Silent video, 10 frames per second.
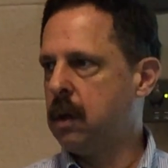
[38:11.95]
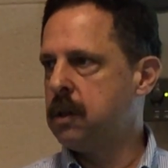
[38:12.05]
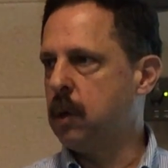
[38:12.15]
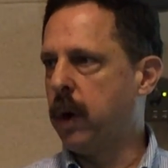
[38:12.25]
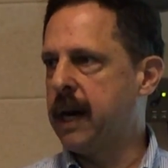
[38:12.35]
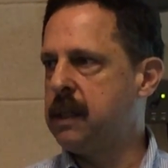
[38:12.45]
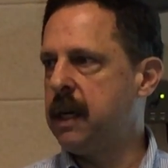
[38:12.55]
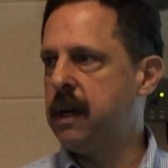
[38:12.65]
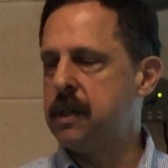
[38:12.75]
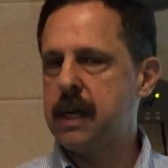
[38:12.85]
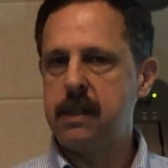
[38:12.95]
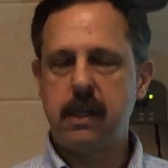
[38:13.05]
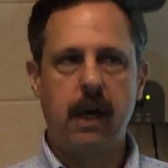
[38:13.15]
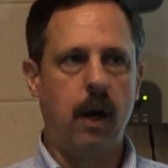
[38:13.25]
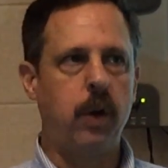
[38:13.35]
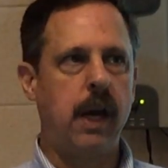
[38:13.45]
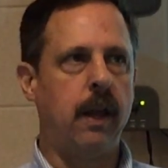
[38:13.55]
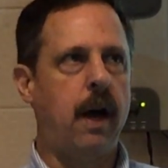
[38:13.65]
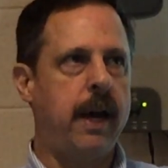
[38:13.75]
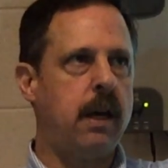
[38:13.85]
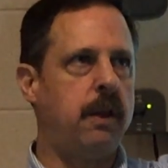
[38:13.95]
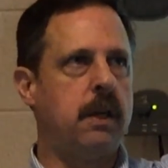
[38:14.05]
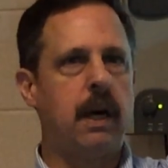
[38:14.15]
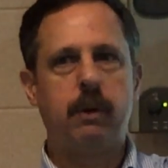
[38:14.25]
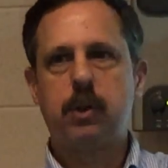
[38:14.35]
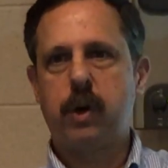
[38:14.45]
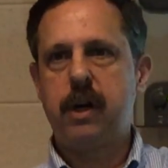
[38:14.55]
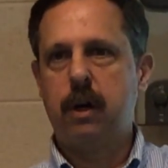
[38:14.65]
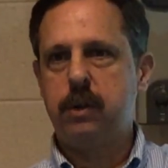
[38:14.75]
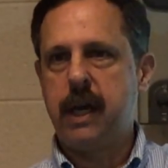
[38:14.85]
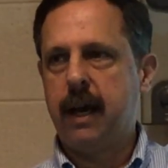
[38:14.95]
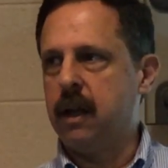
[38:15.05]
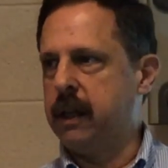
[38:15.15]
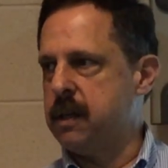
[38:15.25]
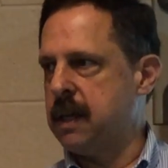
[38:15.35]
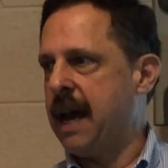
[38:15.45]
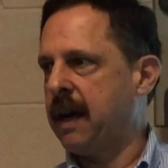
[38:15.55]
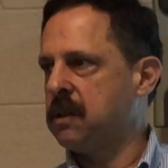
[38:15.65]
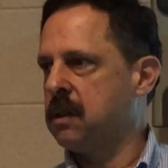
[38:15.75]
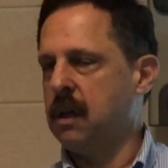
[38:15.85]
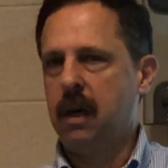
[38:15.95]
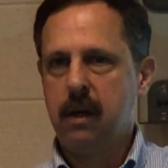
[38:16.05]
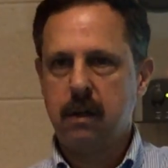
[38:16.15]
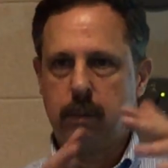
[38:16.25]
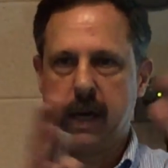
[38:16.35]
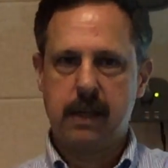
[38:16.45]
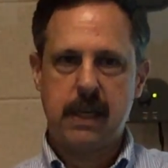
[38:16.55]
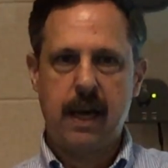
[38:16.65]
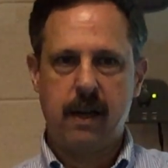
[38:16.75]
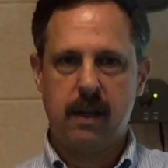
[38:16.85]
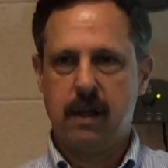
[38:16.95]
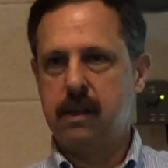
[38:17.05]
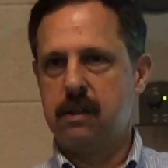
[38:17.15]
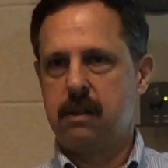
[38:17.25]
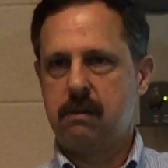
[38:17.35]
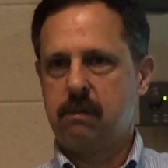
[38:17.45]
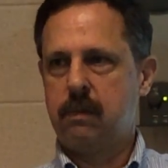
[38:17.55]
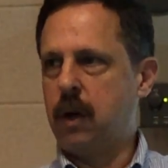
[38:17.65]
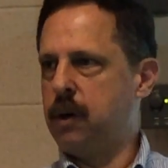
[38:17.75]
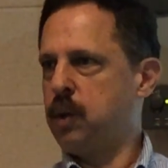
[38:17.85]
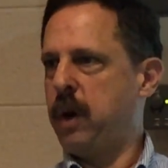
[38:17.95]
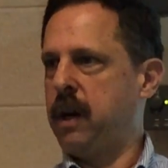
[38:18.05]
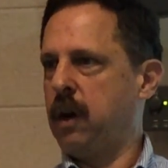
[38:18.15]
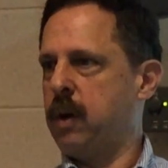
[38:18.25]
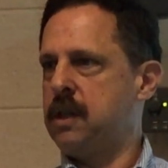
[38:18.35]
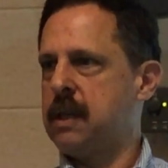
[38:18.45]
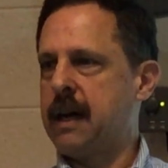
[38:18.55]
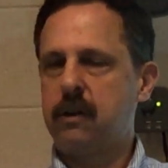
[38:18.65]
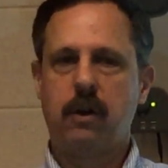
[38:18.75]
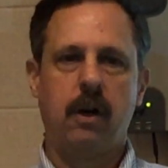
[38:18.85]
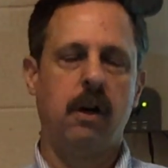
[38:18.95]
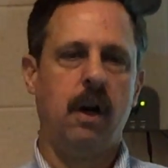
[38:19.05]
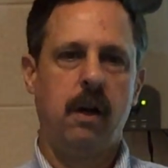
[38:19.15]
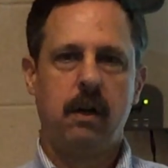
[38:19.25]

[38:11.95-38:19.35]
So what I did is I said, okay, the height of the DoubleTree Hotel is X. My antenna is 120 degree sector.